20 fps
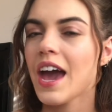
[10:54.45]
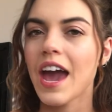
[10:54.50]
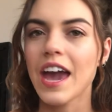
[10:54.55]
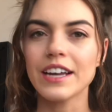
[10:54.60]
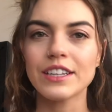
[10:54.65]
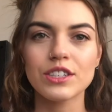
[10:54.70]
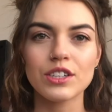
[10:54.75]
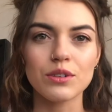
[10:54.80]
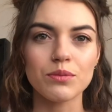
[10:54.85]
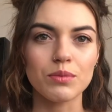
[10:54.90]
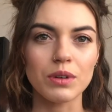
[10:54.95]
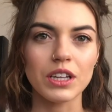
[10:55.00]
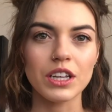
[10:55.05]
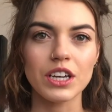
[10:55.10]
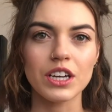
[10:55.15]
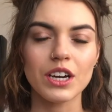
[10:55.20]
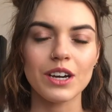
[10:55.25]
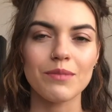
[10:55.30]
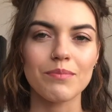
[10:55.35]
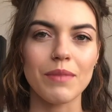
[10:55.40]
it's a really
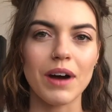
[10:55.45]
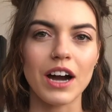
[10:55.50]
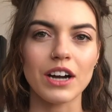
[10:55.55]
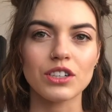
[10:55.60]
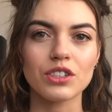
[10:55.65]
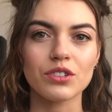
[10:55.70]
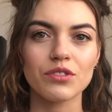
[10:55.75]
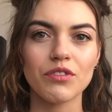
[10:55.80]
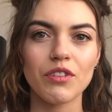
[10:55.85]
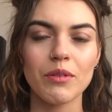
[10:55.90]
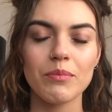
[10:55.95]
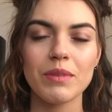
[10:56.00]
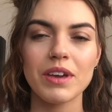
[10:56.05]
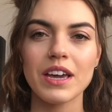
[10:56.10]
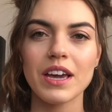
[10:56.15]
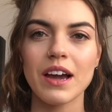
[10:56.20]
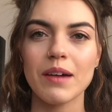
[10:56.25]
good match for me.